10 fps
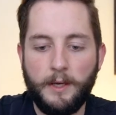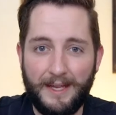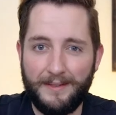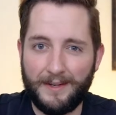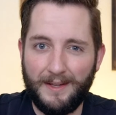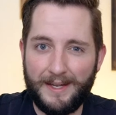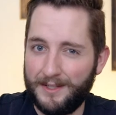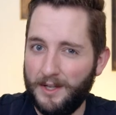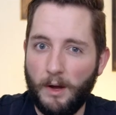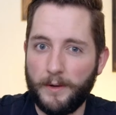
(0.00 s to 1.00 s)
and they're like a
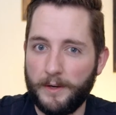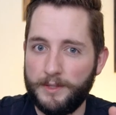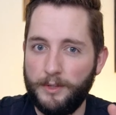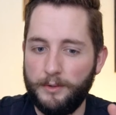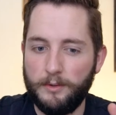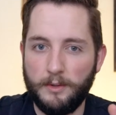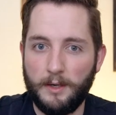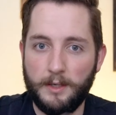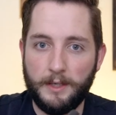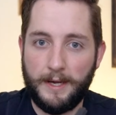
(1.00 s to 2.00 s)
dollar or two
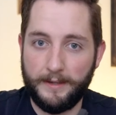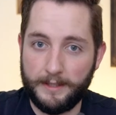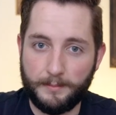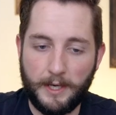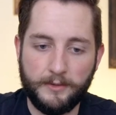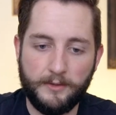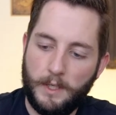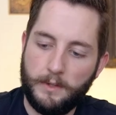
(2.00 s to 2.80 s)
on AliExpress.